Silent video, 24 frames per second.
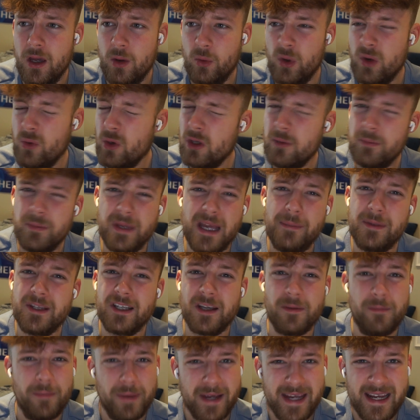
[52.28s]
we wouldn't be able to
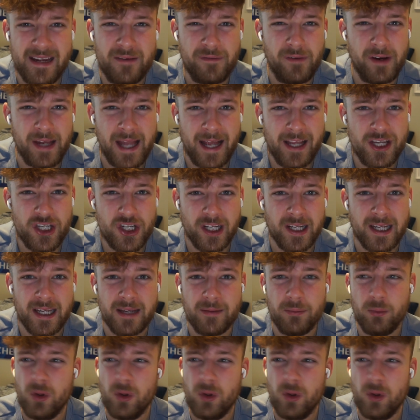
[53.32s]
compete financially.